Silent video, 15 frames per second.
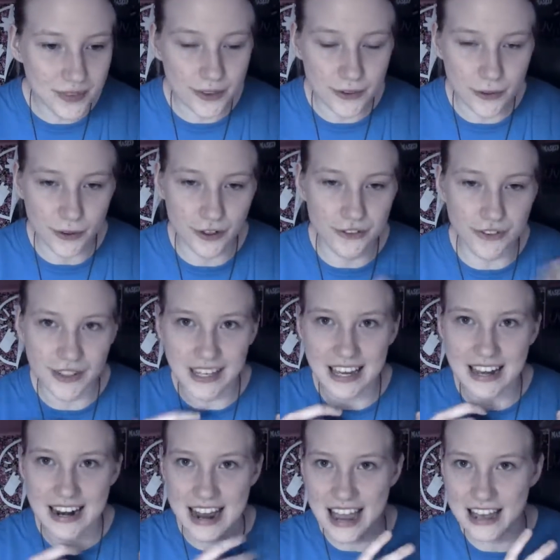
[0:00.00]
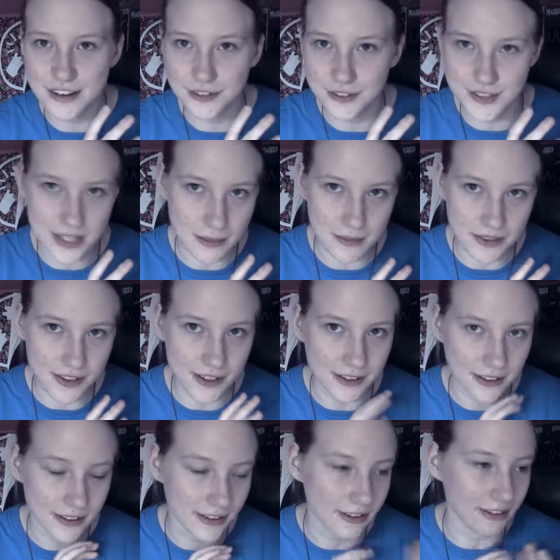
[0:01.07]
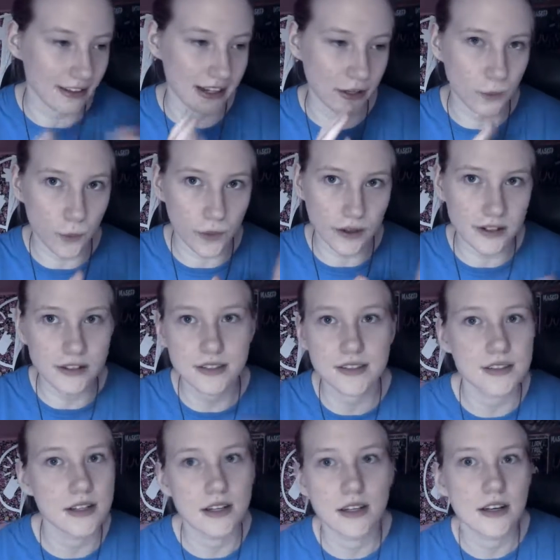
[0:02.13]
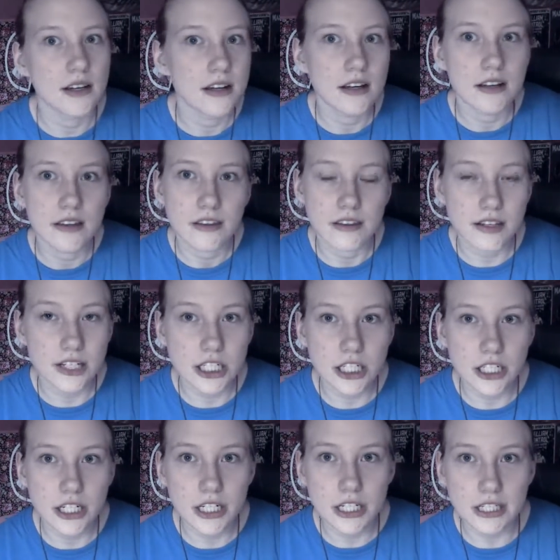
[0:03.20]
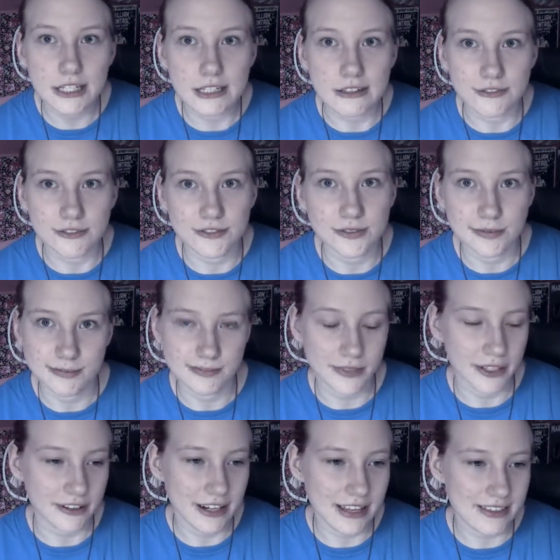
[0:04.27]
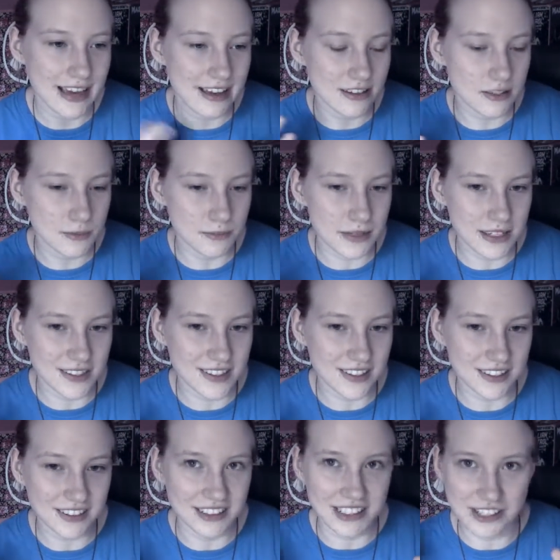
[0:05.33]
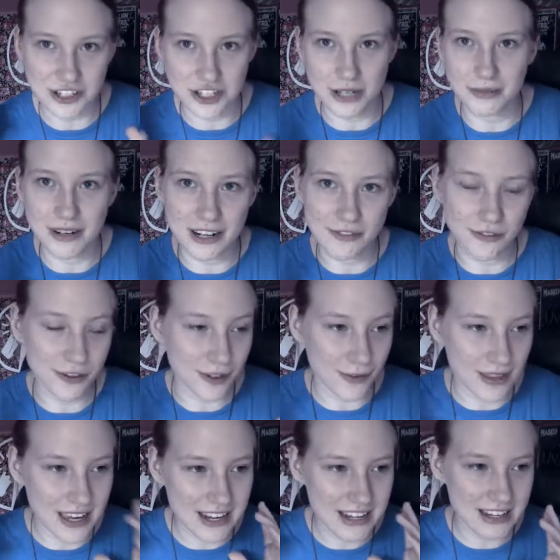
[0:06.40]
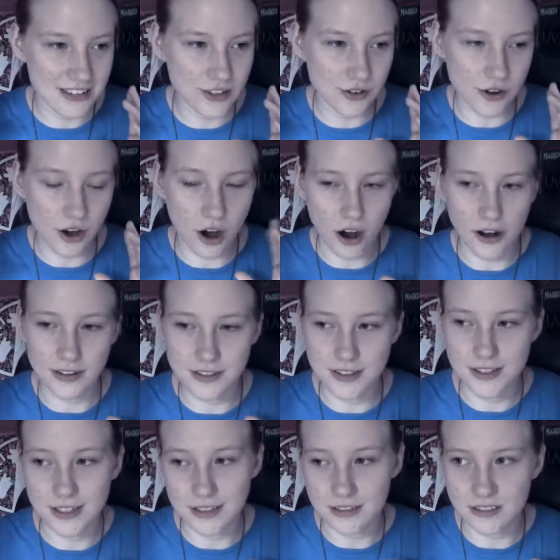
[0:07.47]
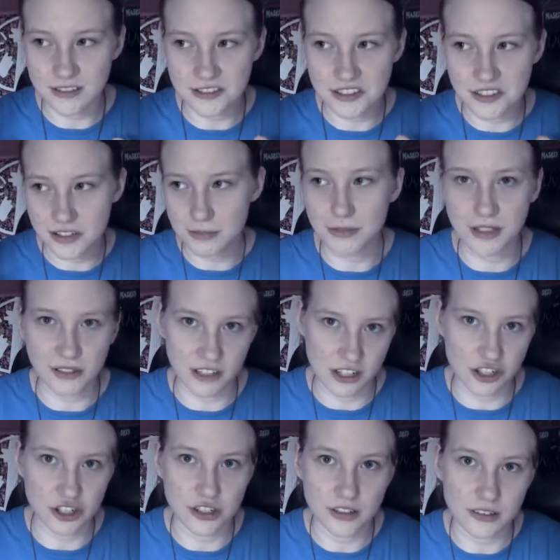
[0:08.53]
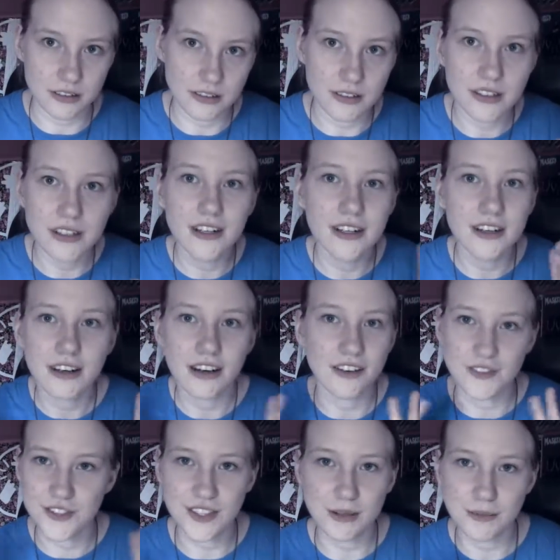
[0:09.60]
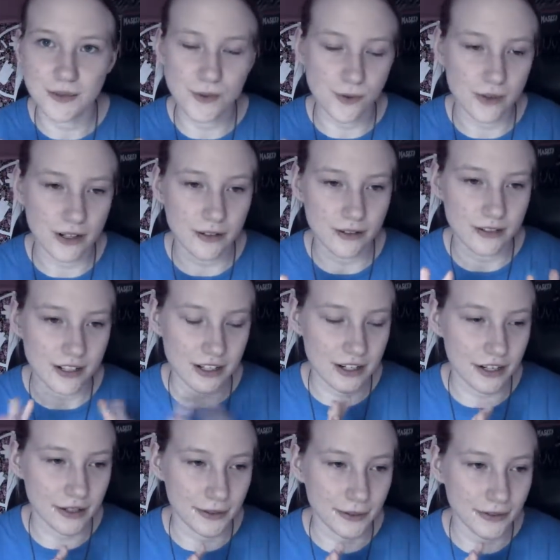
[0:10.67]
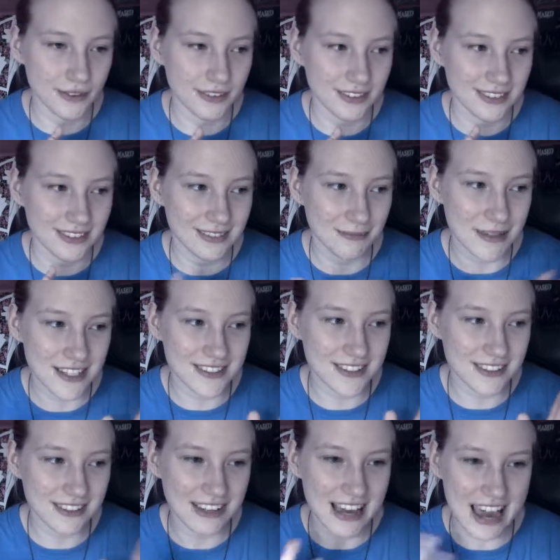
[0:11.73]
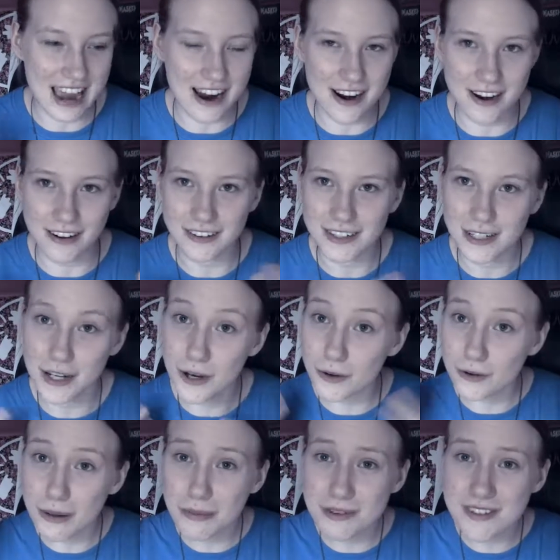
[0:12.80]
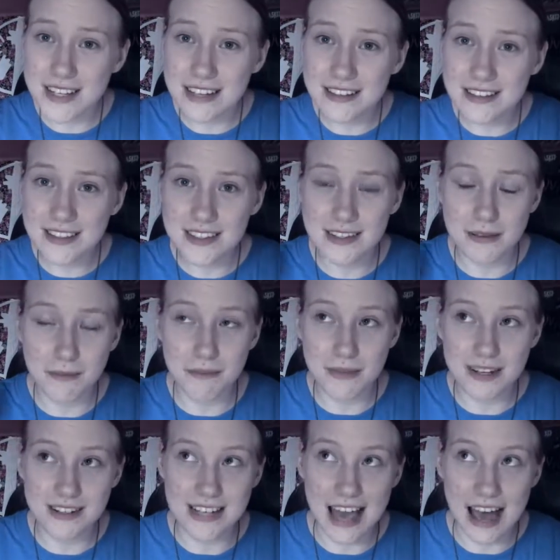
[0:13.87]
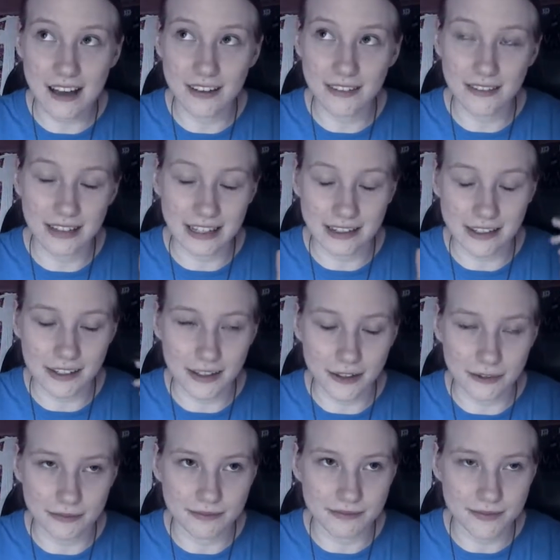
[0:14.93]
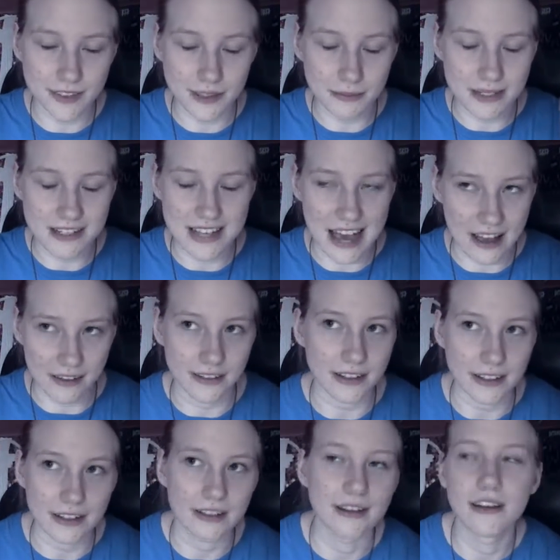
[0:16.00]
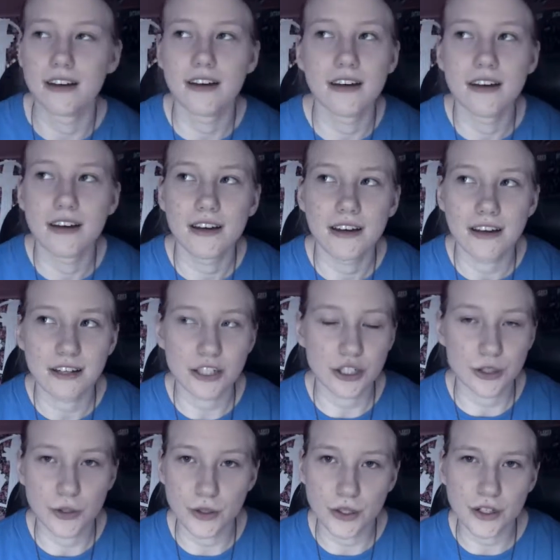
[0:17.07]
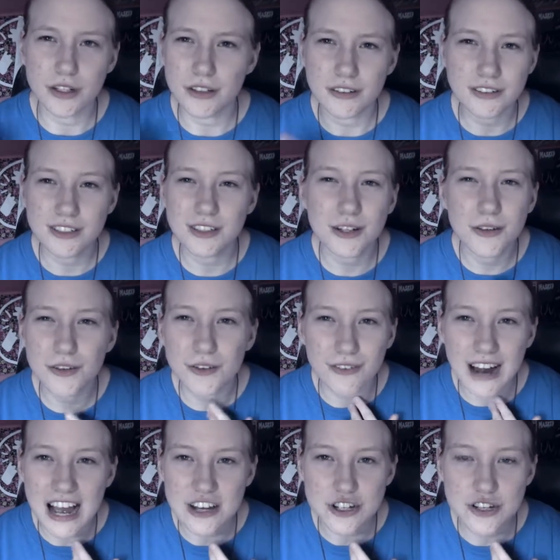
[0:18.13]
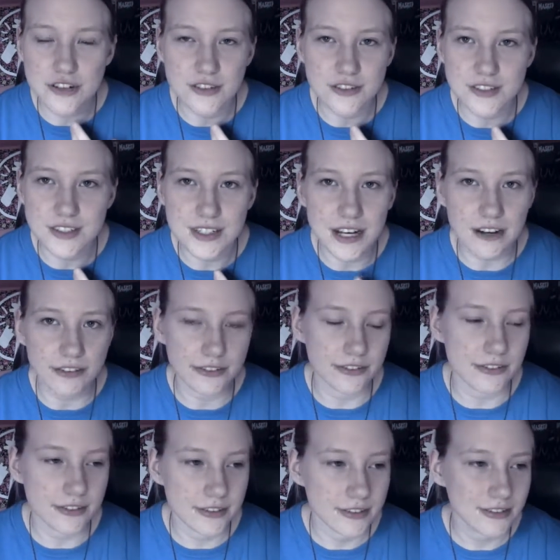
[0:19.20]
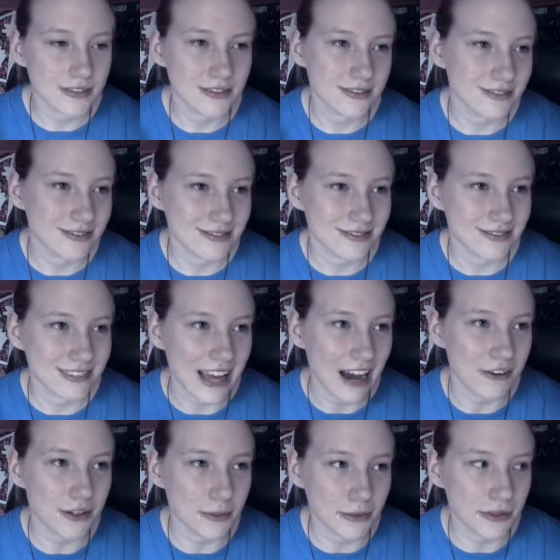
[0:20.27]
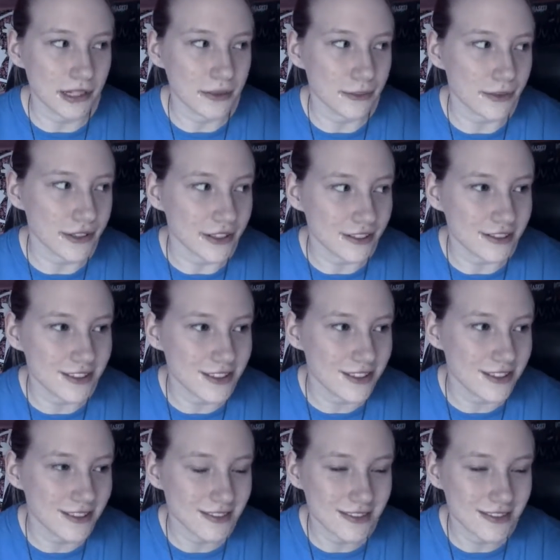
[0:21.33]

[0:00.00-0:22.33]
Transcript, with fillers: or if you can't handle some of their like works, they're going to leave all right, that is basically Gemini for you. They need constant stimulation of some sort, you know. Basically air, you know, represents mental like, you know, your mentality, your, you know, the rational stuff, how your brain works,